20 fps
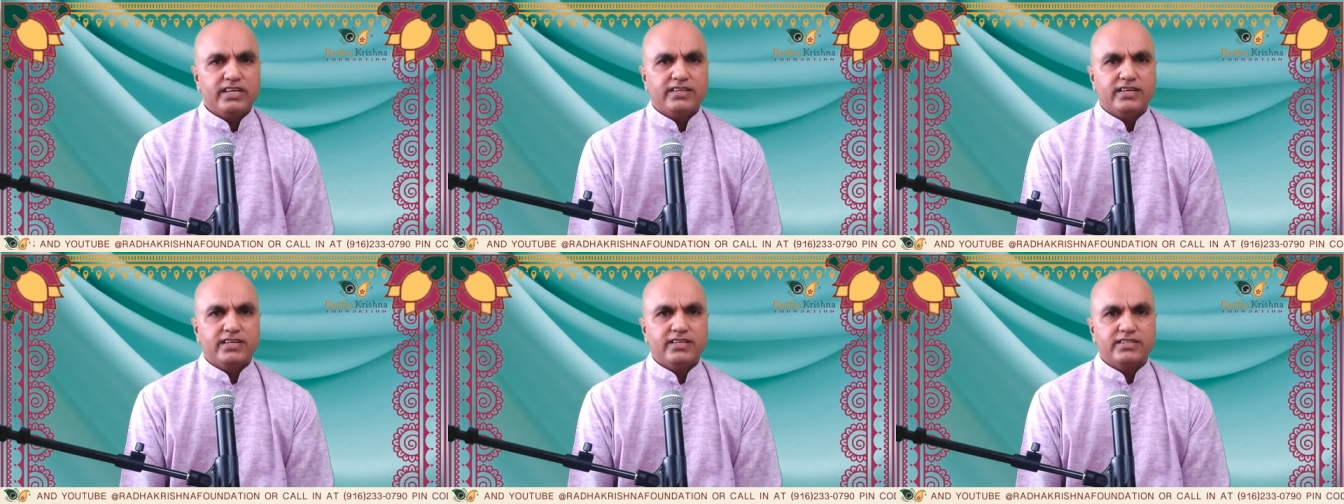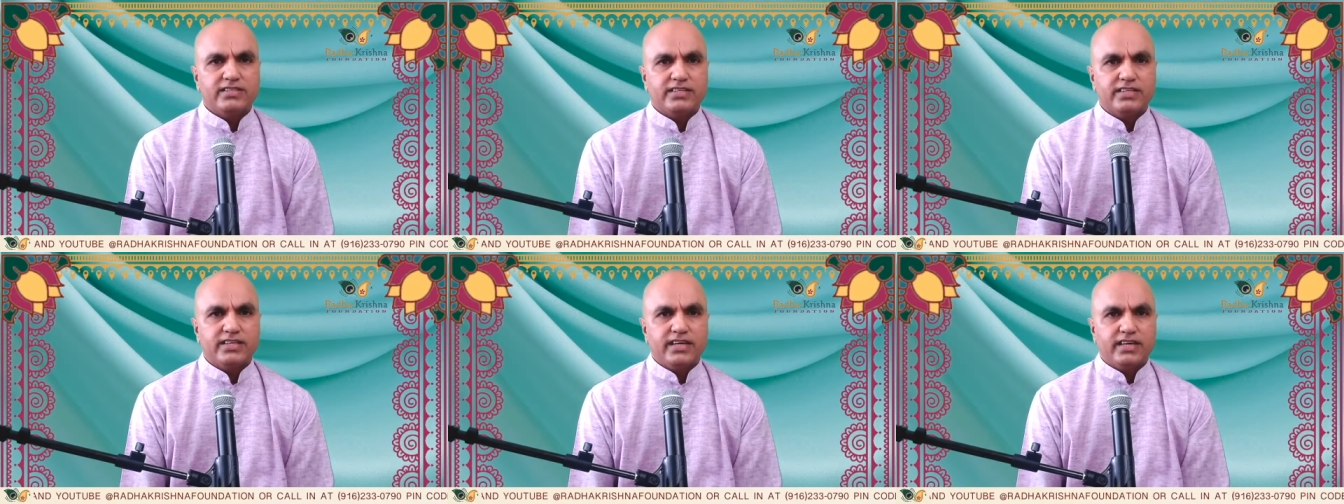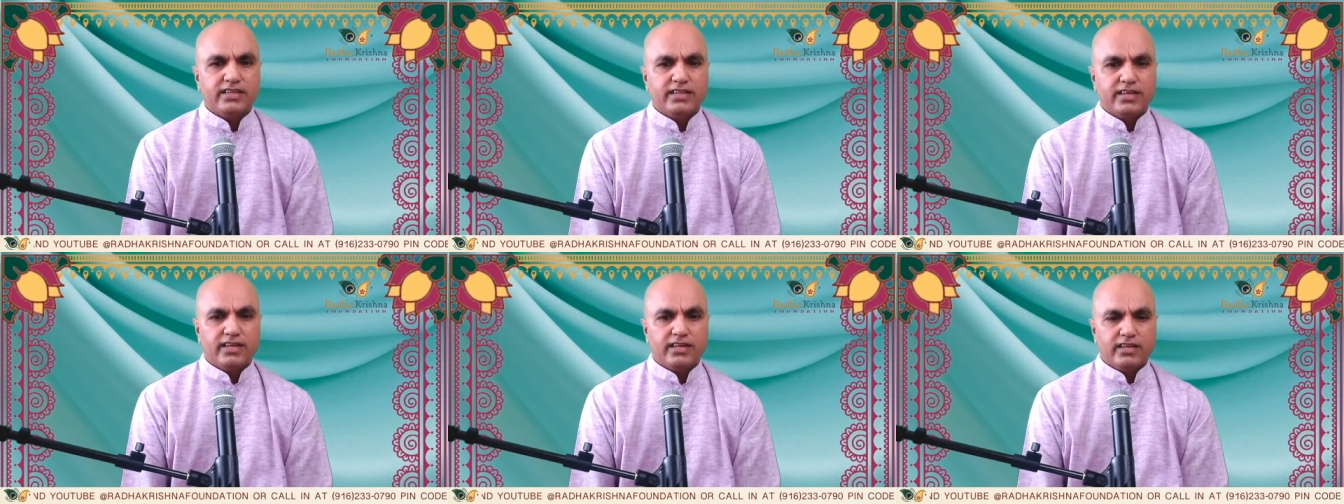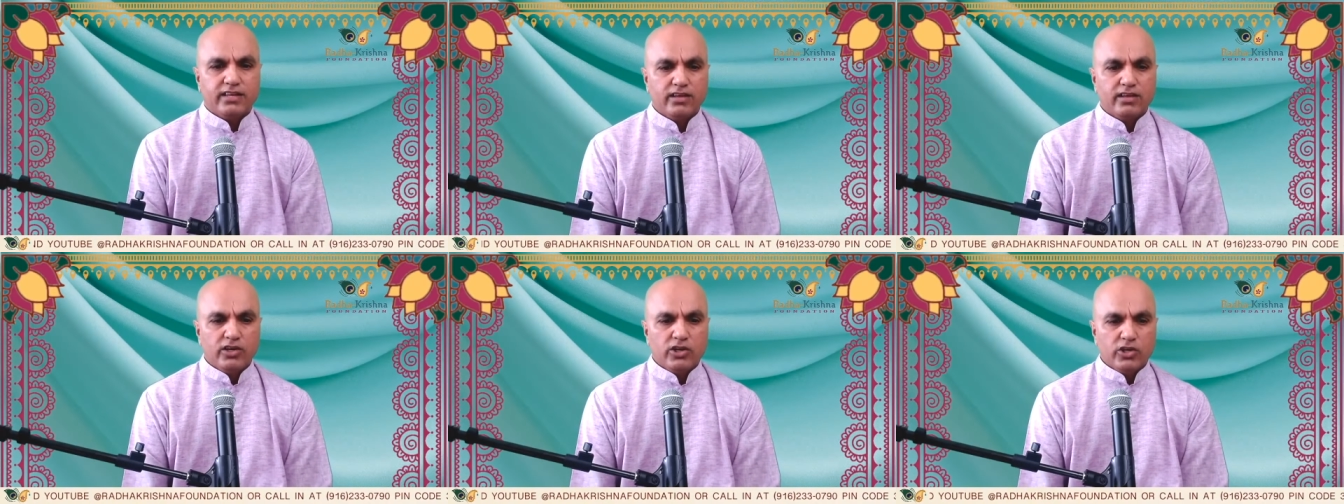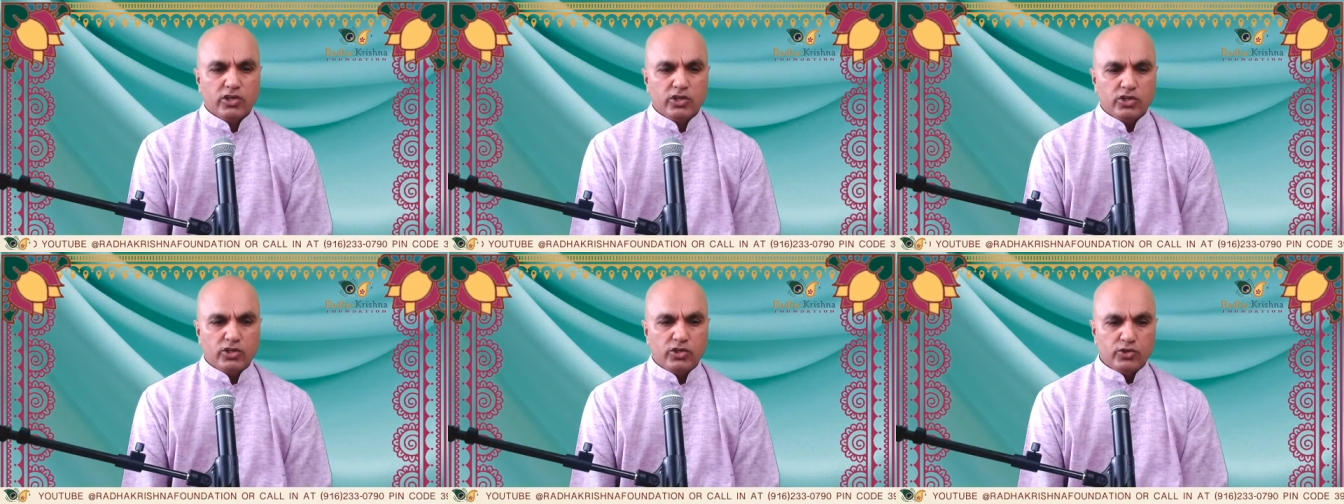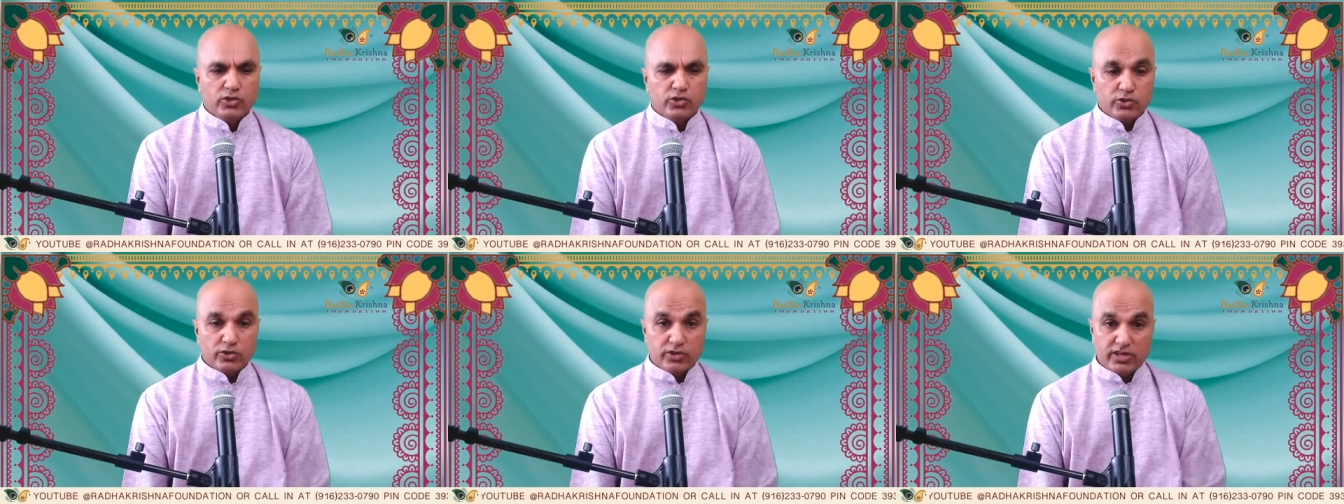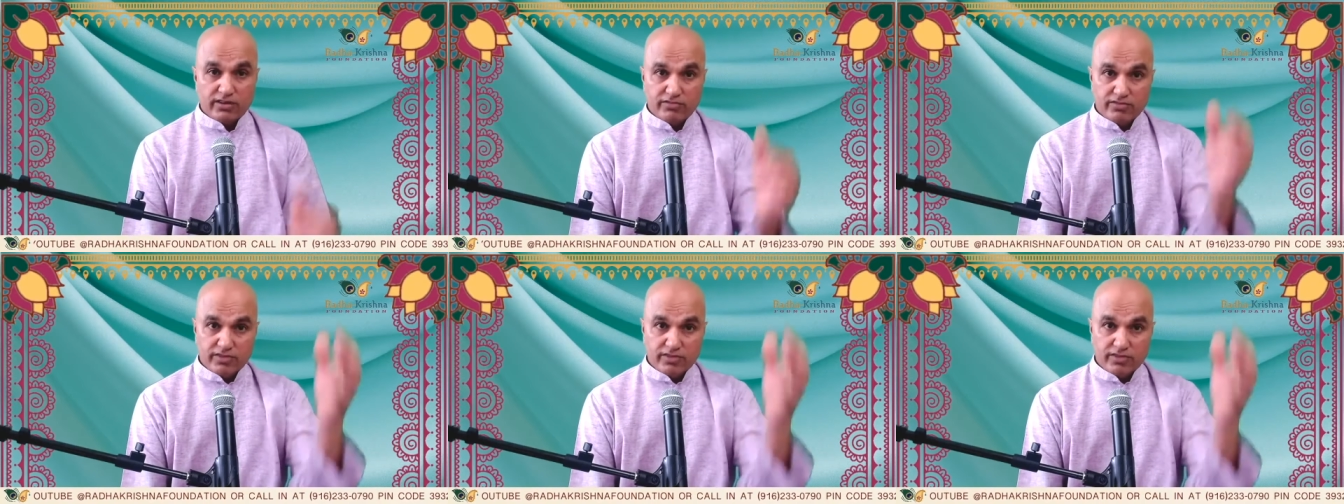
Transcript: you should give the mind to me.